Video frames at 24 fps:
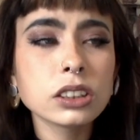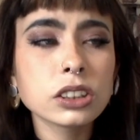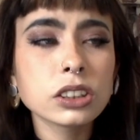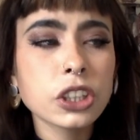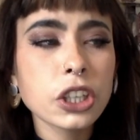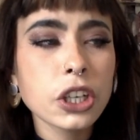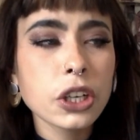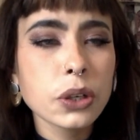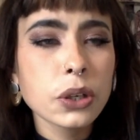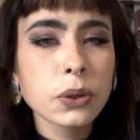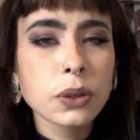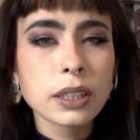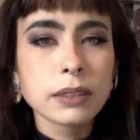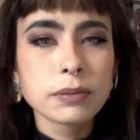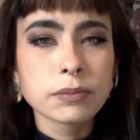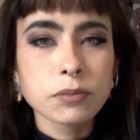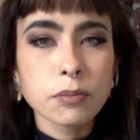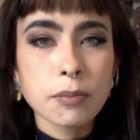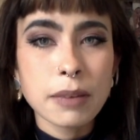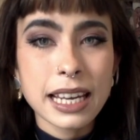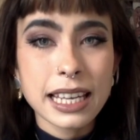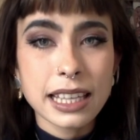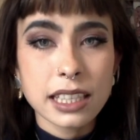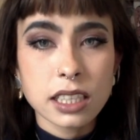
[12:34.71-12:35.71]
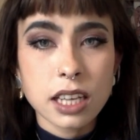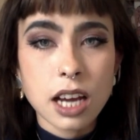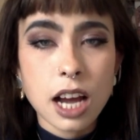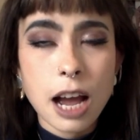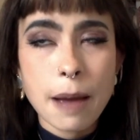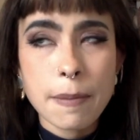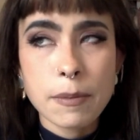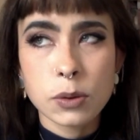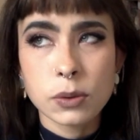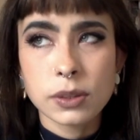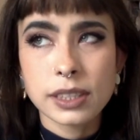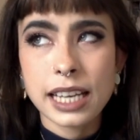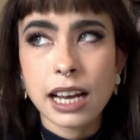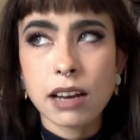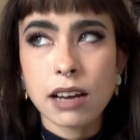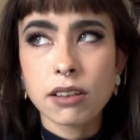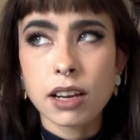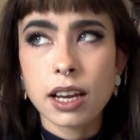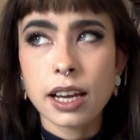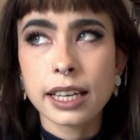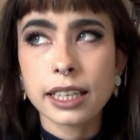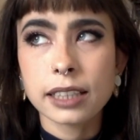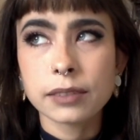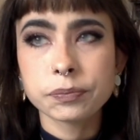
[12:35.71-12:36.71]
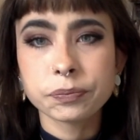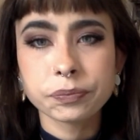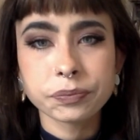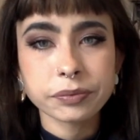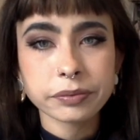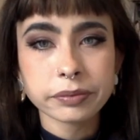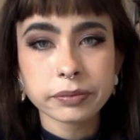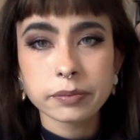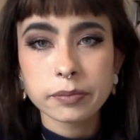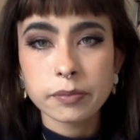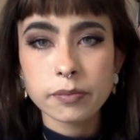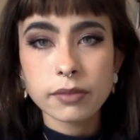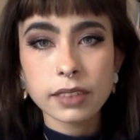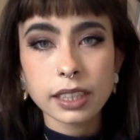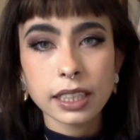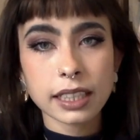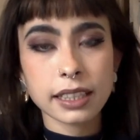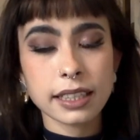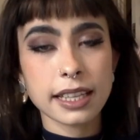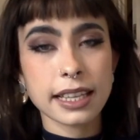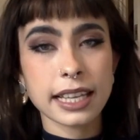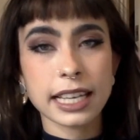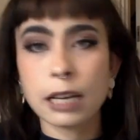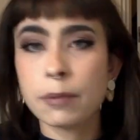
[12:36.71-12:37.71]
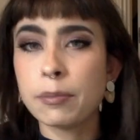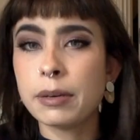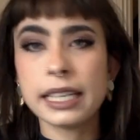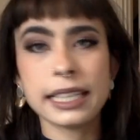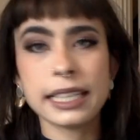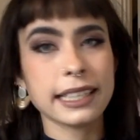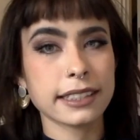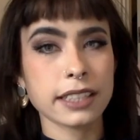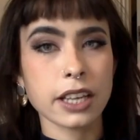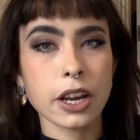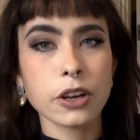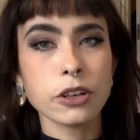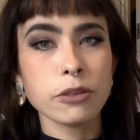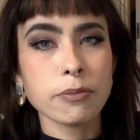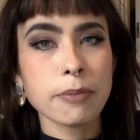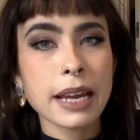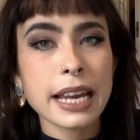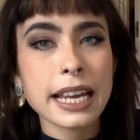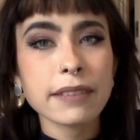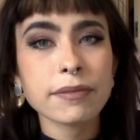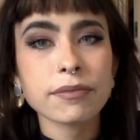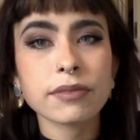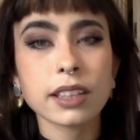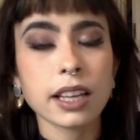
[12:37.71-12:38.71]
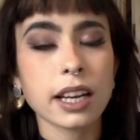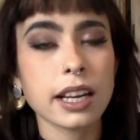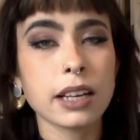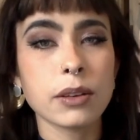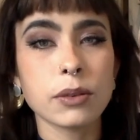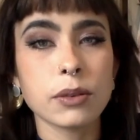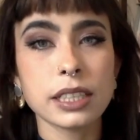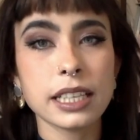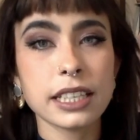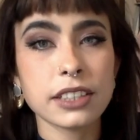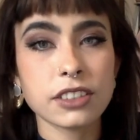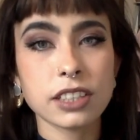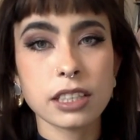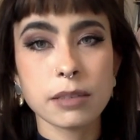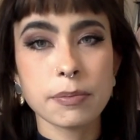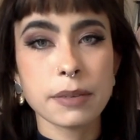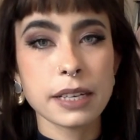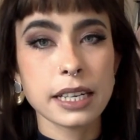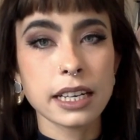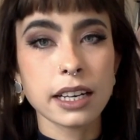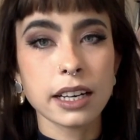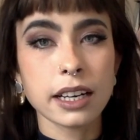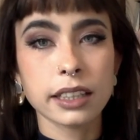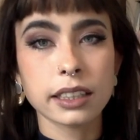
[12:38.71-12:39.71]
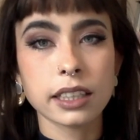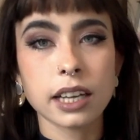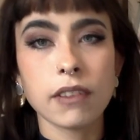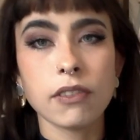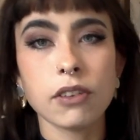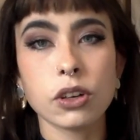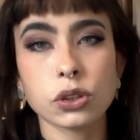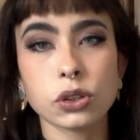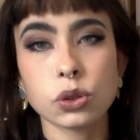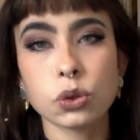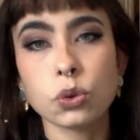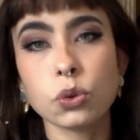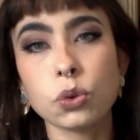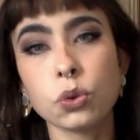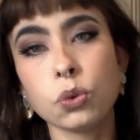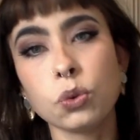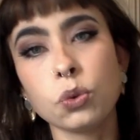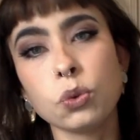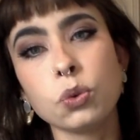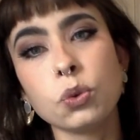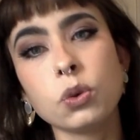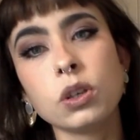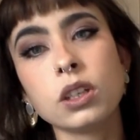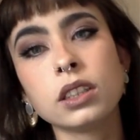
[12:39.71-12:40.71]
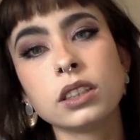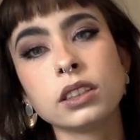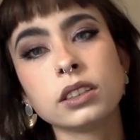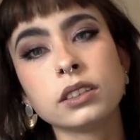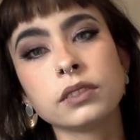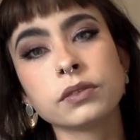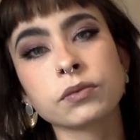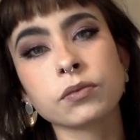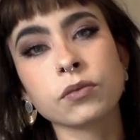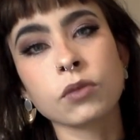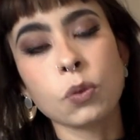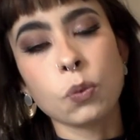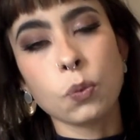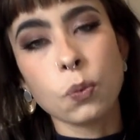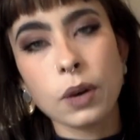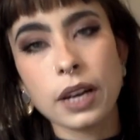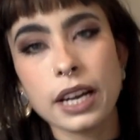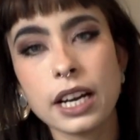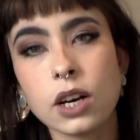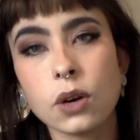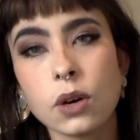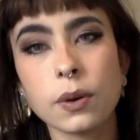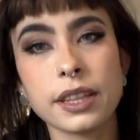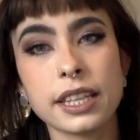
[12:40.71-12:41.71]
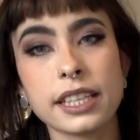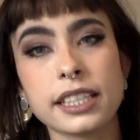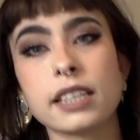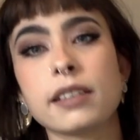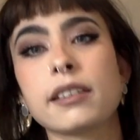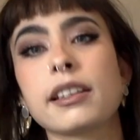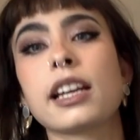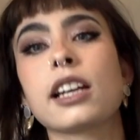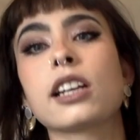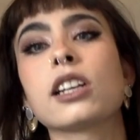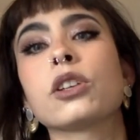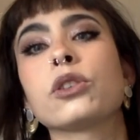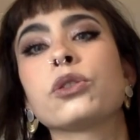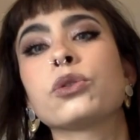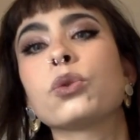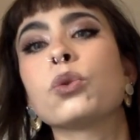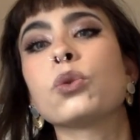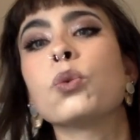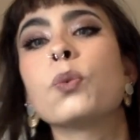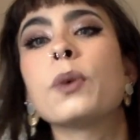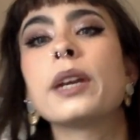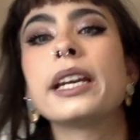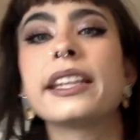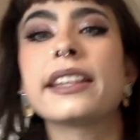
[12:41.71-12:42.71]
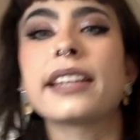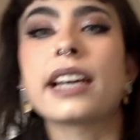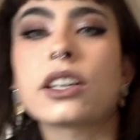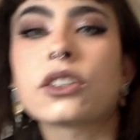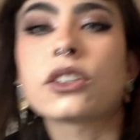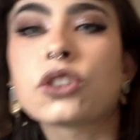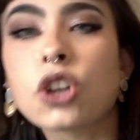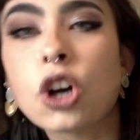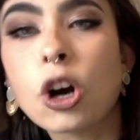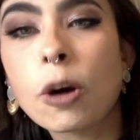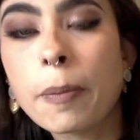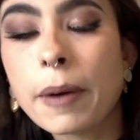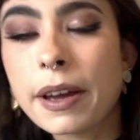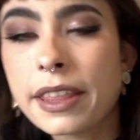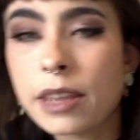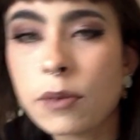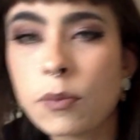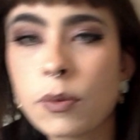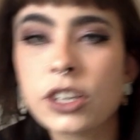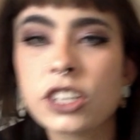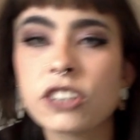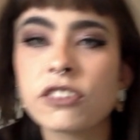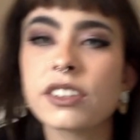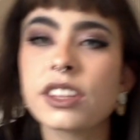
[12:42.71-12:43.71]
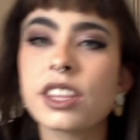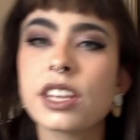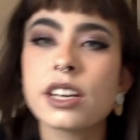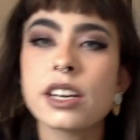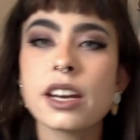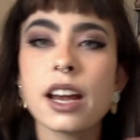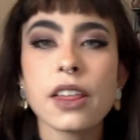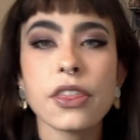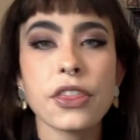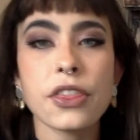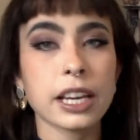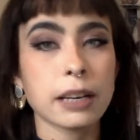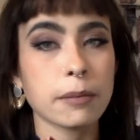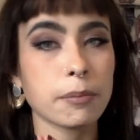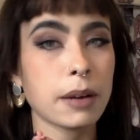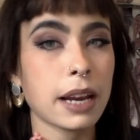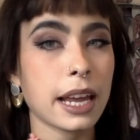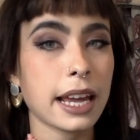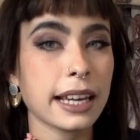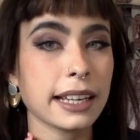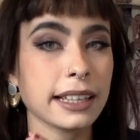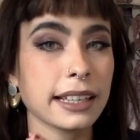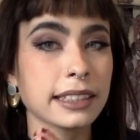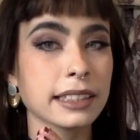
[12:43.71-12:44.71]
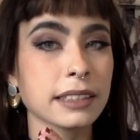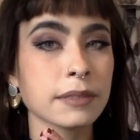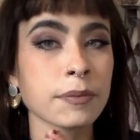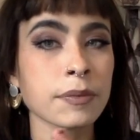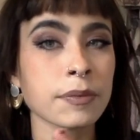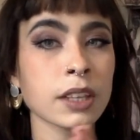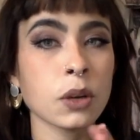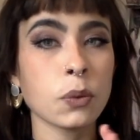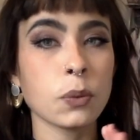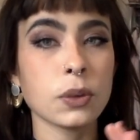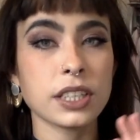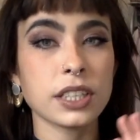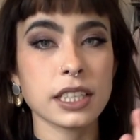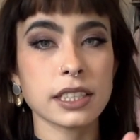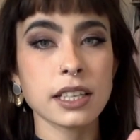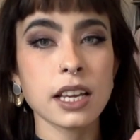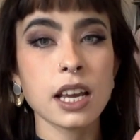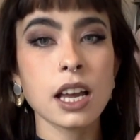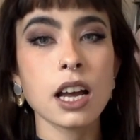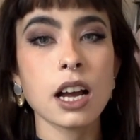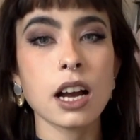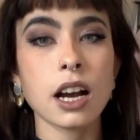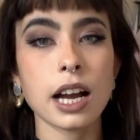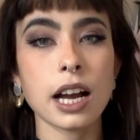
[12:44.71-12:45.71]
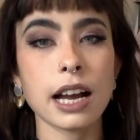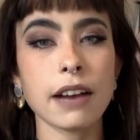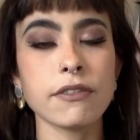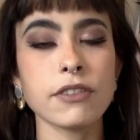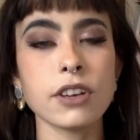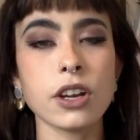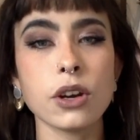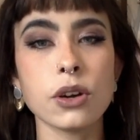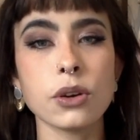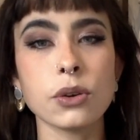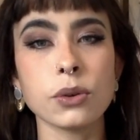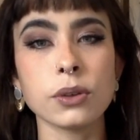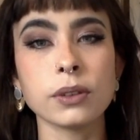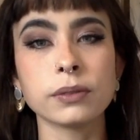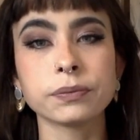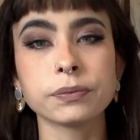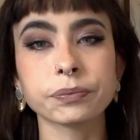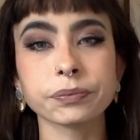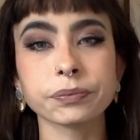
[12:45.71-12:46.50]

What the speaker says: to me at the time, it would sound like that they completely disowned me. Like, it would literally be like, I've lost all will, and then suddenly I lose all will in that job. And then when you're in the nothing place, which is, I have no